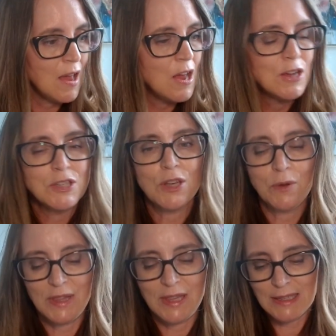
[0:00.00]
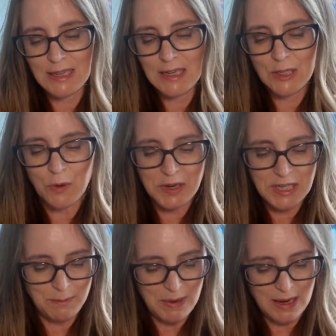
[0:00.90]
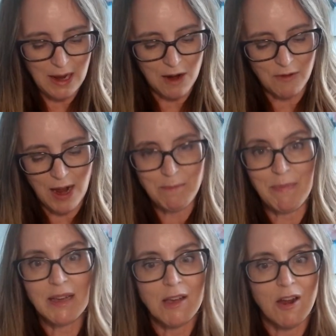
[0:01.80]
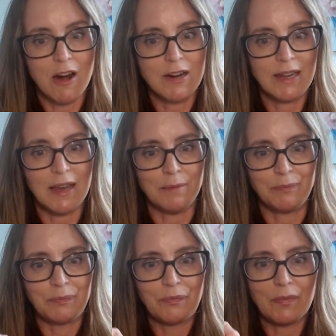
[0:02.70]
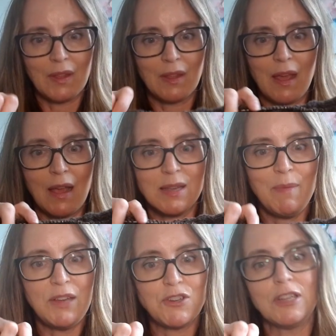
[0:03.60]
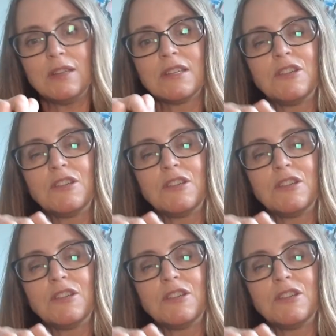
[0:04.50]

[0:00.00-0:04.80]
So this is going to be a Rhinebeck cardigan. As I mentioned,